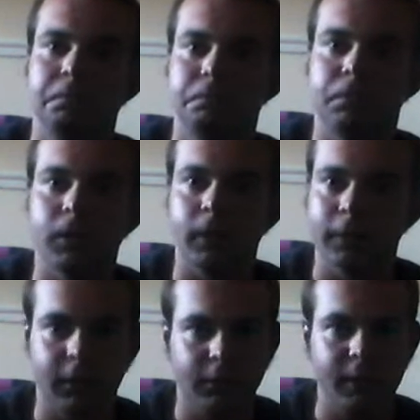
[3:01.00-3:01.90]
But
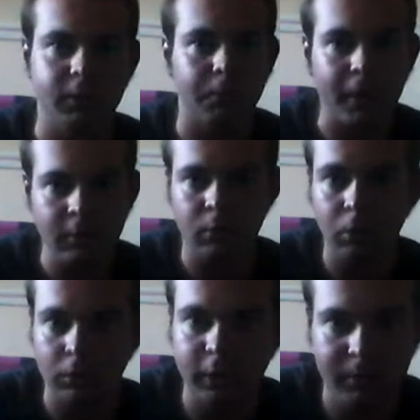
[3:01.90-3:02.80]
like I said, depends on
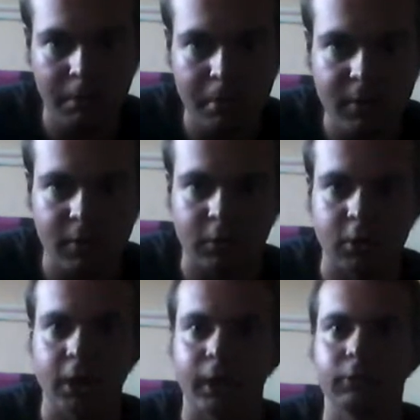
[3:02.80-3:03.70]
what type of business
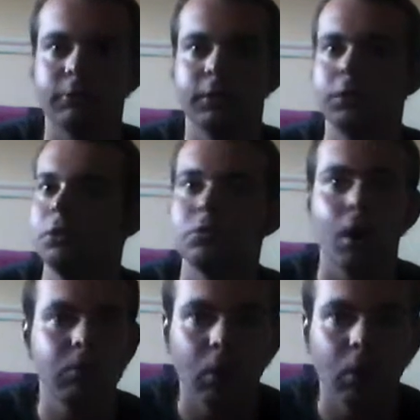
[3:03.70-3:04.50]
you have, you don't